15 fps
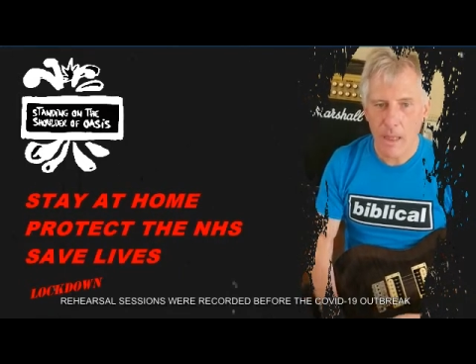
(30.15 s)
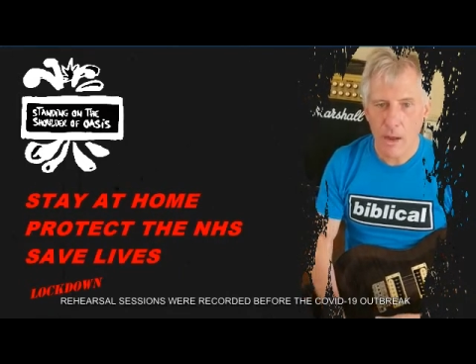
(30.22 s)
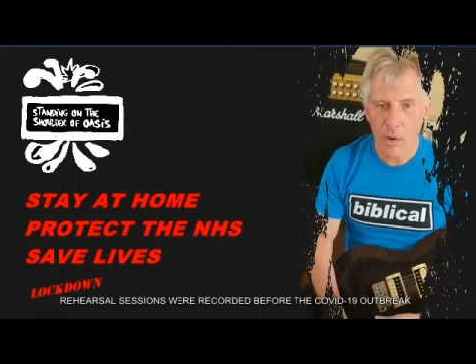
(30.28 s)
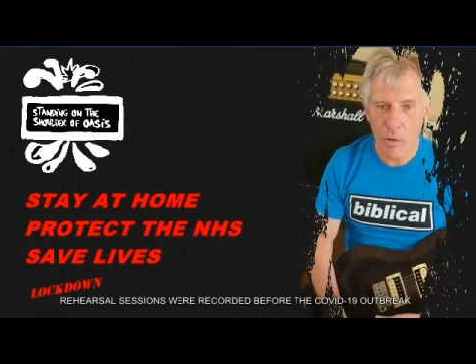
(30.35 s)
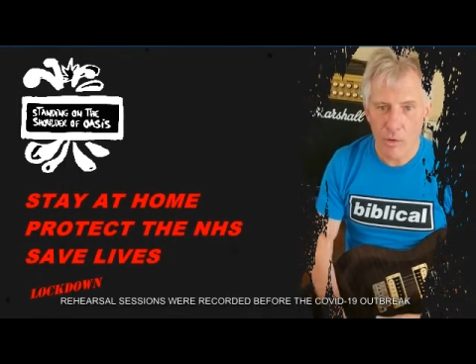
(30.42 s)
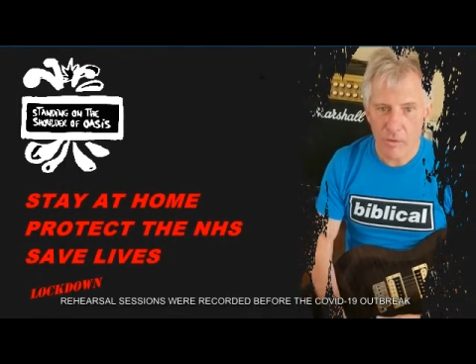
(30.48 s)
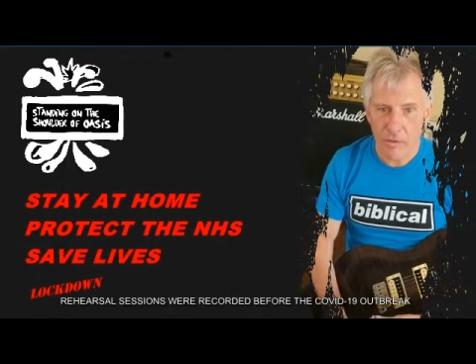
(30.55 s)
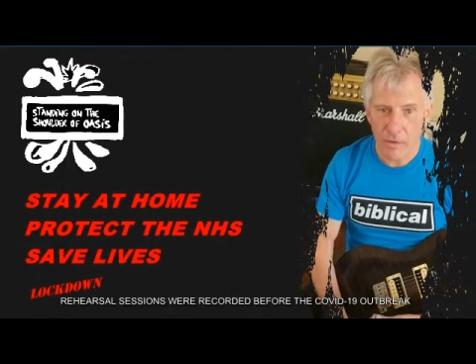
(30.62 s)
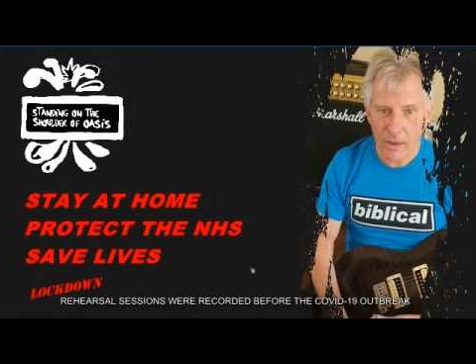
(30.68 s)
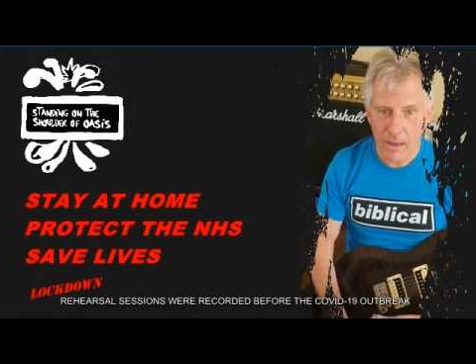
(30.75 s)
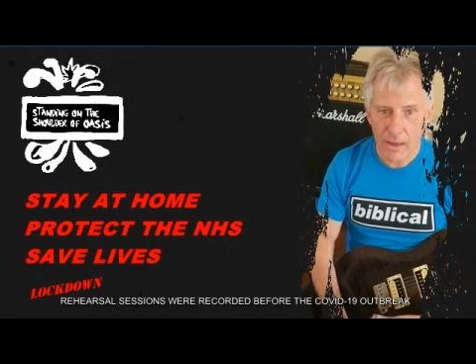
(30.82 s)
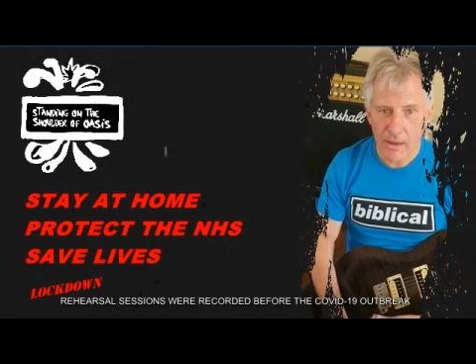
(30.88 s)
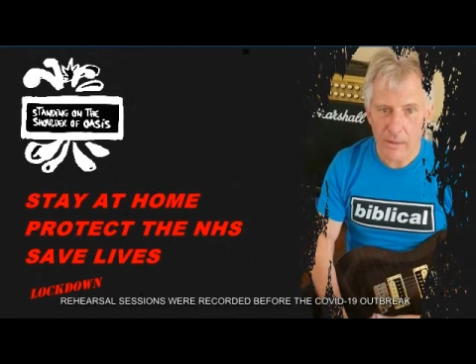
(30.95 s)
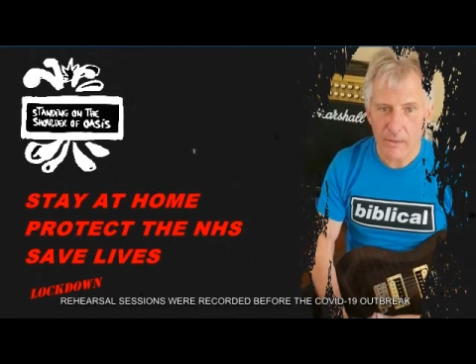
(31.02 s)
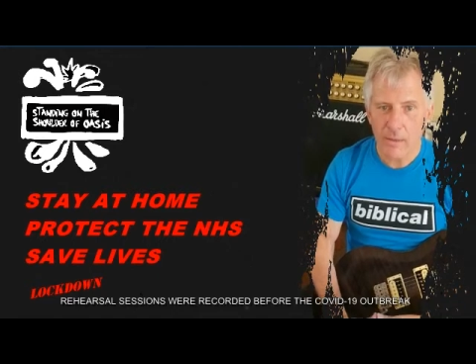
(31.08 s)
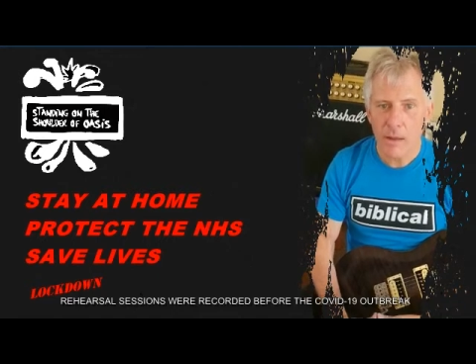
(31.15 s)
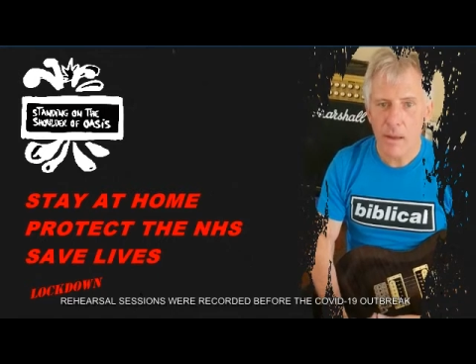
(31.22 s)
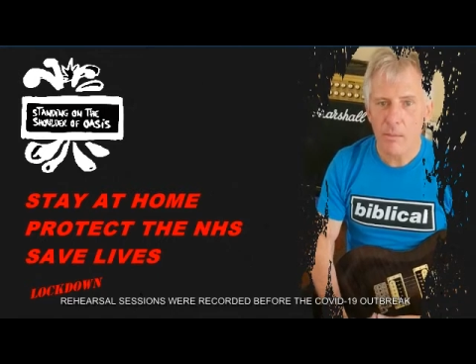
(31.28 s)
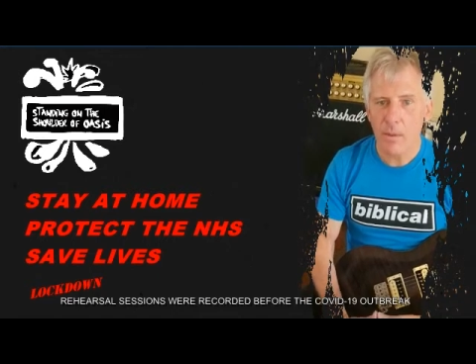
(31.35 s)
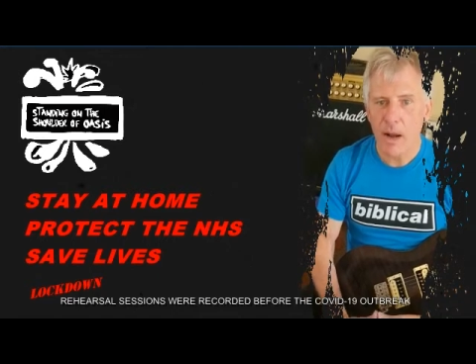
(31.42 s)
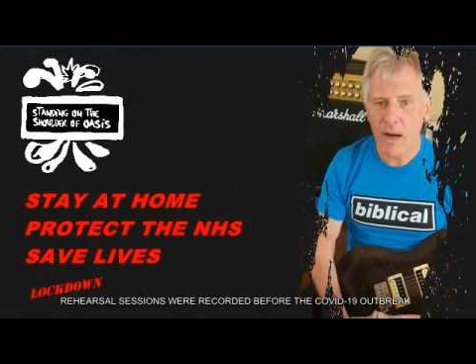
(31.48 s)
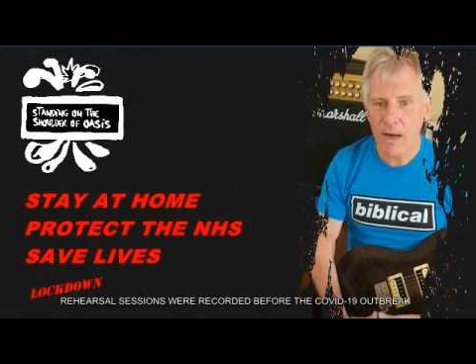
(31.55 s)
Hopefully,
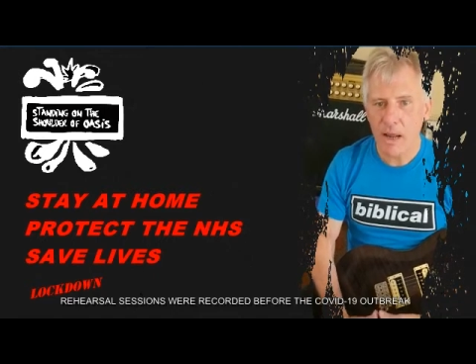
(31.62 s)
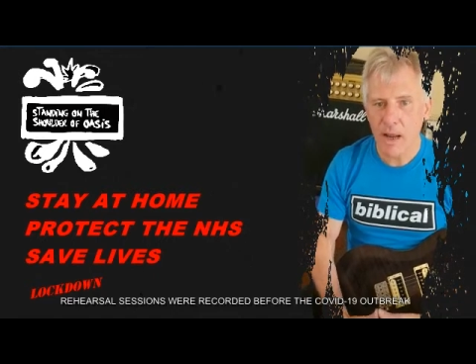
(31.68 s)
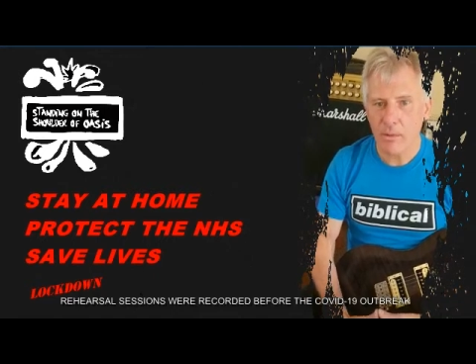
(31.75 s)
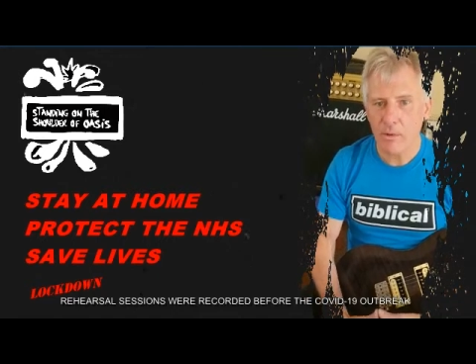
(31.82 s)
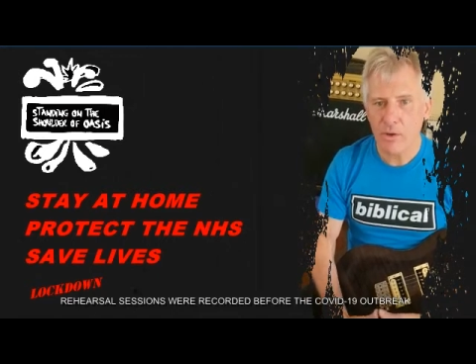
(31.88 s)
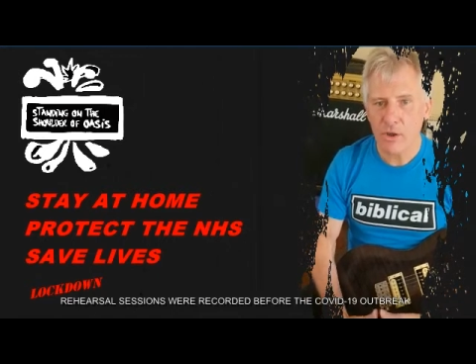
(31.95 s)
by now,